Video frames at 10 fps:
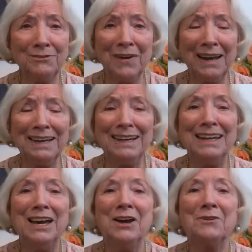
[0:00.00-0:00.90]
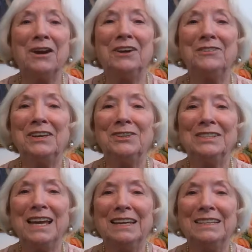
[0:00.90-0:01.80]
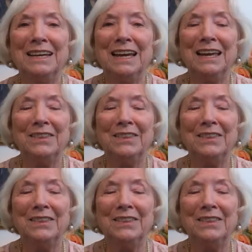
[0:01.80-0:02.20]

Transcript: Finally, Raphael said,